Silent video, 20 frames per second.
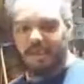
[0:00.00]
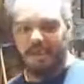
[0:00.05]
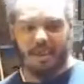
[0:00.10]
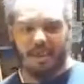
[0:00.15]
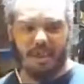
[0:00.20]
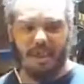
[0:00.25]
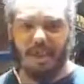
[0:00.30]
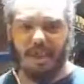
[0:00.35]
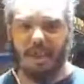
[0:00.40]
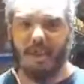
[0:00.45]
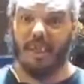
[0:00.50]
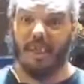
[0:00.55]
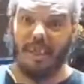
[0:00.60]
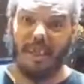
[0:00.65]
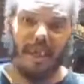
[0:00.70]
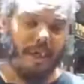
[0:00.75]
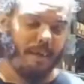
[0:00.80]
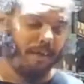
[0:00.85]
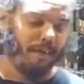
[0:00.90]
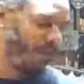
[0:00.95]
you see there? I
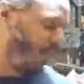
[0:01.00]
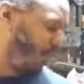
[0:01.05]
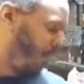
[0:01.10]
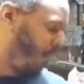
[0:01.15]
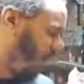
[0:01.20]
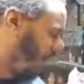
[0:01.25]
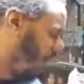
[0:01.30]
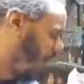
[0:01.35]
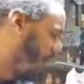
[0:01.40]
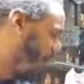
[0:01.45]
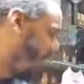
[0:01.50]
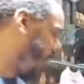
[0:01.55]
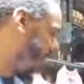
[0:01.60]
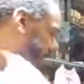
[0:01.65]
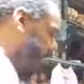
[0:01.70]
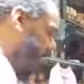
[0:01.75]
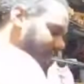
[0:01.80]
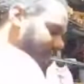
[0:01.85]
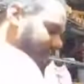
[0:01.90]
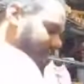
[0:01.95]
laughed.
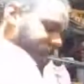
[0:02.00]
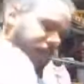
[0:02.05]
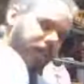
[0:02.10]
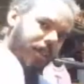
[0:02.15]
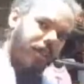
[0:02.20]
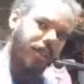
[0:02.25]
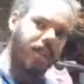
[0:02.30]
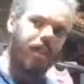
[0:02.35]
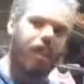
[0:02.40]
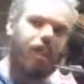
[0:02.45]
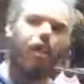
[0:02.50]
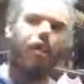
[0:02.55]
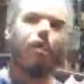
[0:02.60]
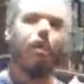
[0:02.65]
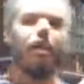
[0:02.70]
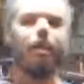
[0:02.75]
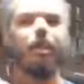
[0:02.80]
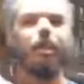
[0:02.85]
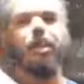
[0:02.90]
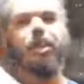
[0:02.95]
Alright, I don't
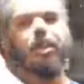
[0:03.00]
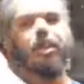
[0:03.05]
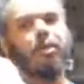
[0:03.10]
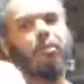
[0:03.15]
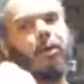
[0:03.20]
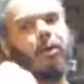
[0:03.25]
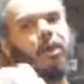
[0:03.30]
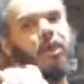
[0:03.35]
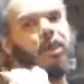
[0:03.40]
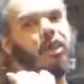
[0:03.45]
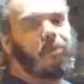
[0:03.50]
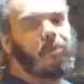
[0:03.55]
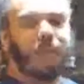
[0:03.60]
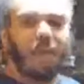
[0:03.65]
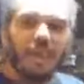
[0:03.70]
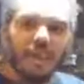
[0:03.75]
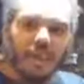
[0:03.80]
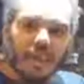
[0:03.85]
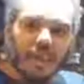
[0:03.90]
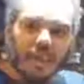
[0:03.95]
need these anymore because I'm
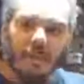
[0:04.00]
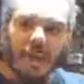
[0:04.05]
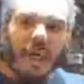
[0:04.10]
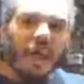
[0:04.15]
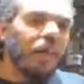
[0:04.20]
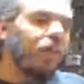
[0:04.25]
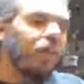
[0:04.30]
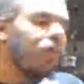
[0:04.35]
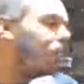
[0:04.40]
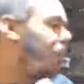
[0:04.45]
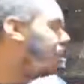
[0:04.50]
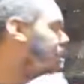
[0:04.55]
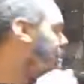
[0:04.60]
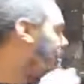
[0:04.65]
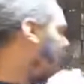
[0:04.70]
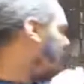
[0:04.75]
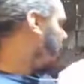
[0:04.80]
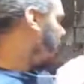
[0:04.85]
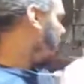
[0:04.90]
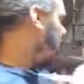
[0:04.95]
listening to my actual music.